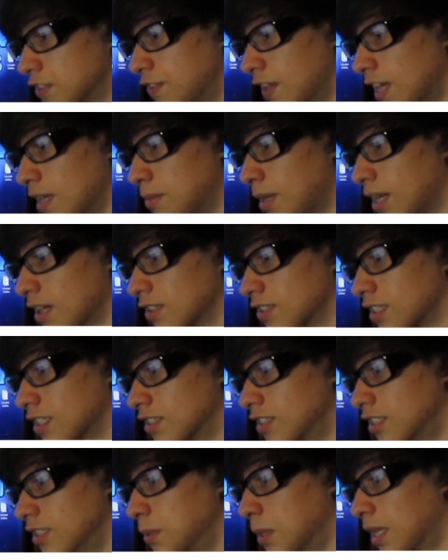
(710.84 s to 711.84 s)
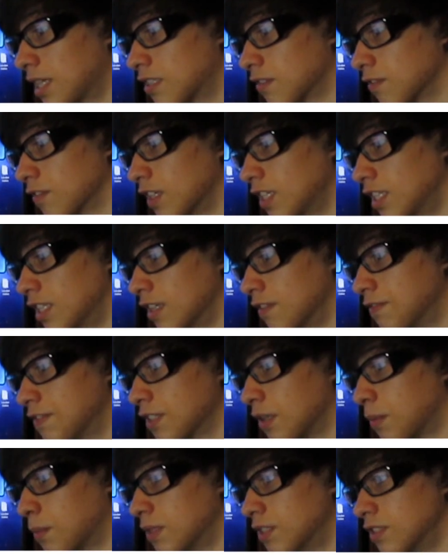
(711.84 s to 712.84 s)
vampire says, do you like to read? If
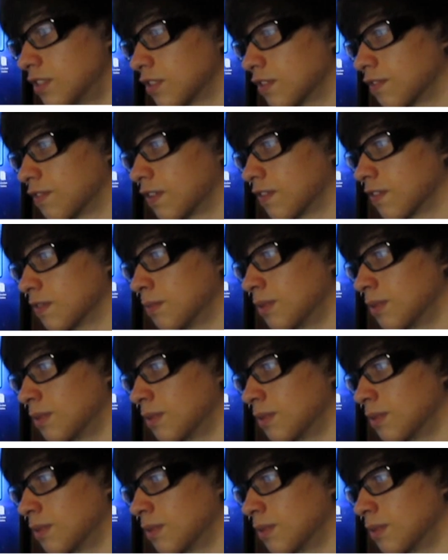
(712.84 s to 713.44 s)
so, what is your favorite